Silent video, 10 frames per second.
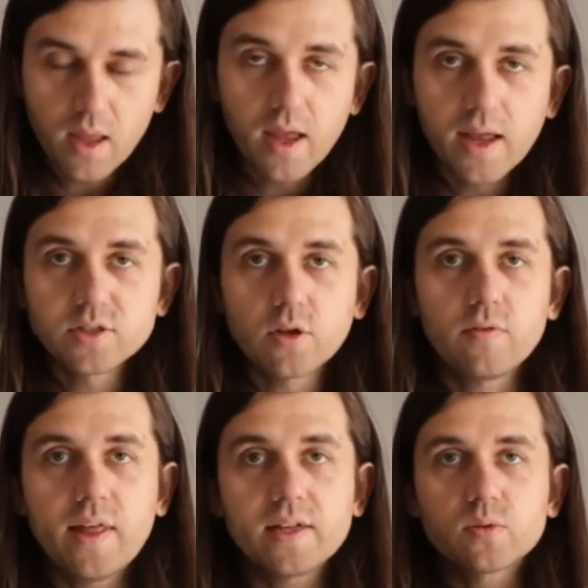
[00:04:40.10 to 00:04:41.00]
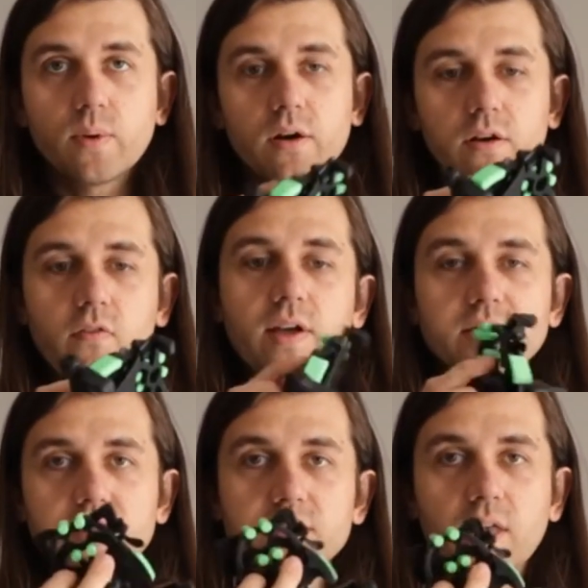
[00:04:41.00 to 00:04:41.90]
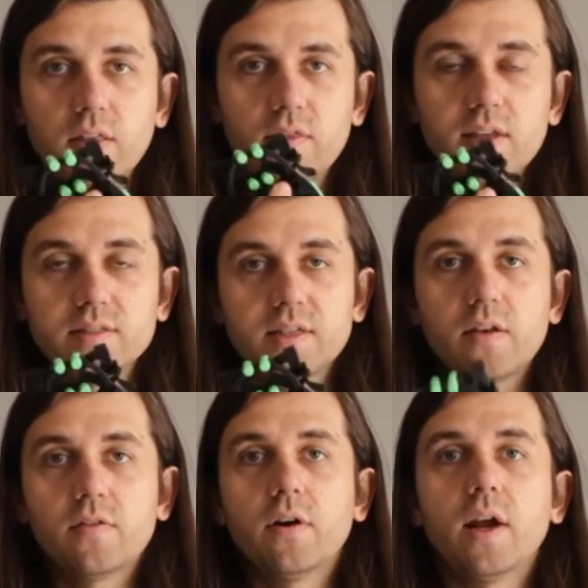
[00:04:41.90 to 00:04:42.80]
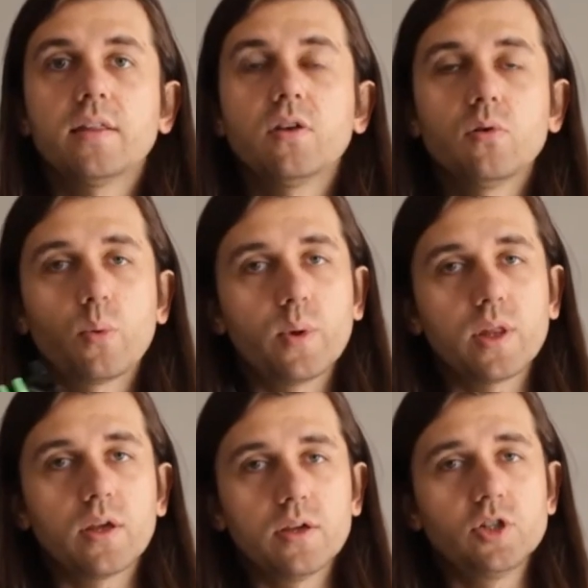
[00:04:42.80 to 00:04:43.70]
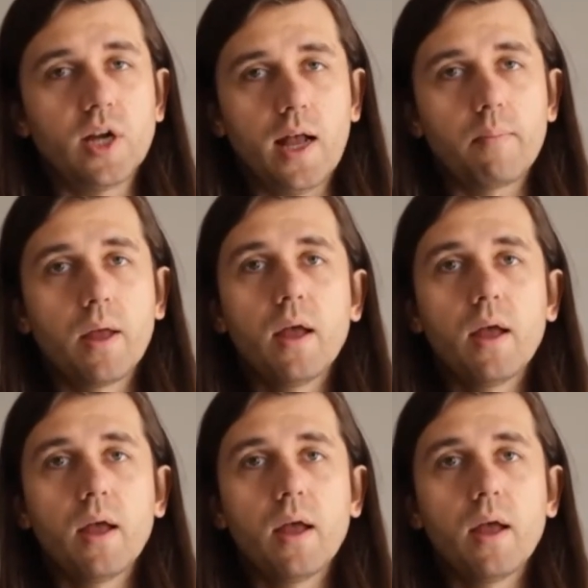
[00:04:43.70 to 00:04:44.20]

And so that's where devices like this enter, and they do a really good job.